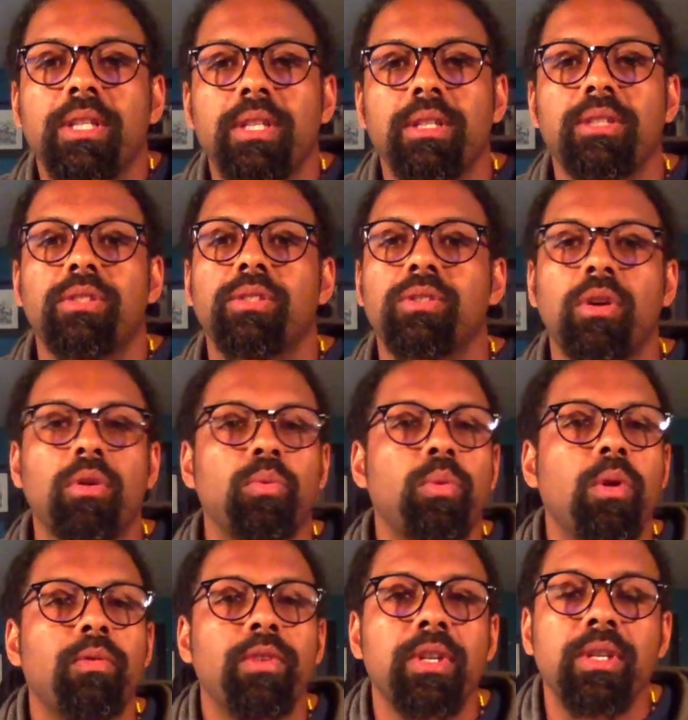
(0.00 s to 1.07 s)
This is all
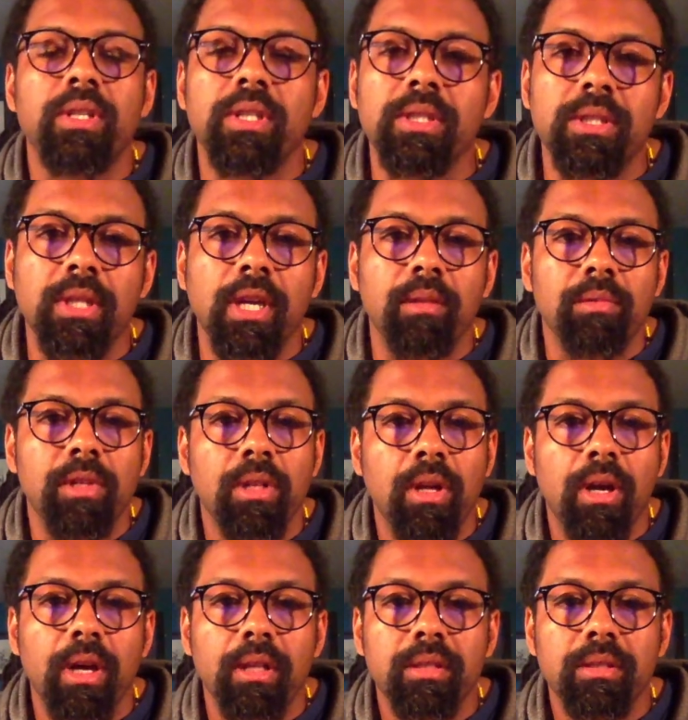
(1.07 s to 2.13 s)
woven into the same
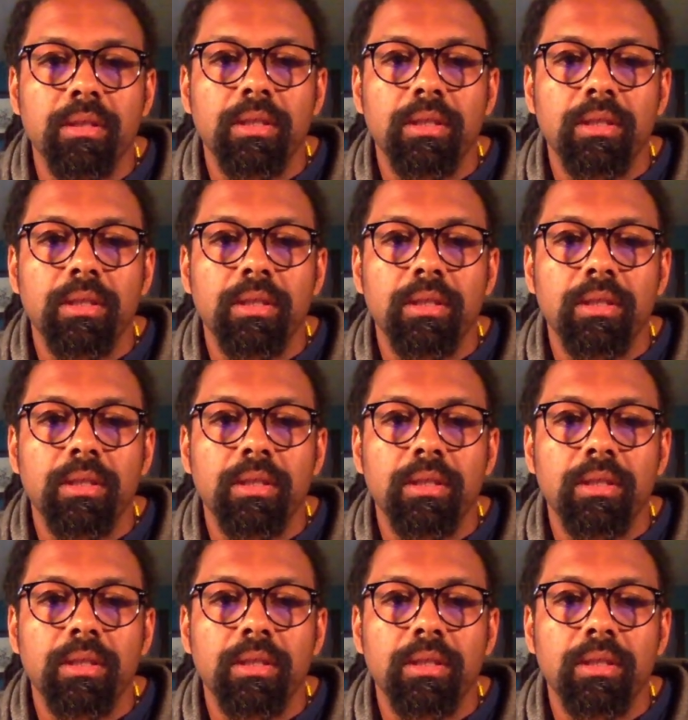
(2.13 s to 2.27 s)
cloth.